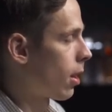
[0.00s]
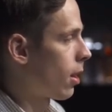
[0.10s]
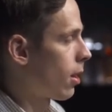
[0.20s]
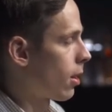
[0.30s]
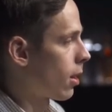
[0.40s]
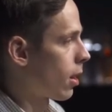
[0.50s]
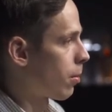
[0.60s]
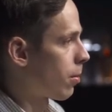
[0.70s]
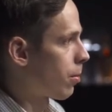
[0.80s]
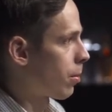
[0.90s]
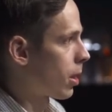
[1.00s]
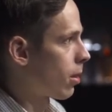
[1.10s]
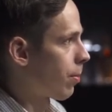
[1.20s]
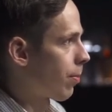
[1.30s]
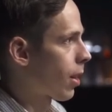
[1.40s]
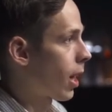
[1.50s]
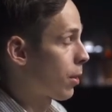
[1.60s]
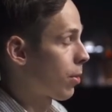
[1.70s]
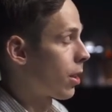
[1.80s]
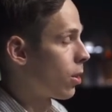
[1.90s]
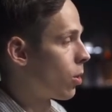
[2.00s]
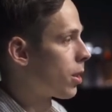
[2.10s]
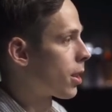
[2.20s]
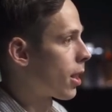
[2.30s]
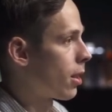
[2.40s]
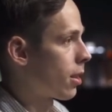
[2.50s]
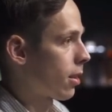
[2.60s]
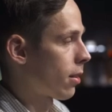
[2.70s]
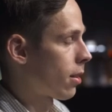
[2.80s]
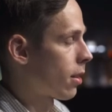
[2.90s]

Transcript: Um, but as for the news stations,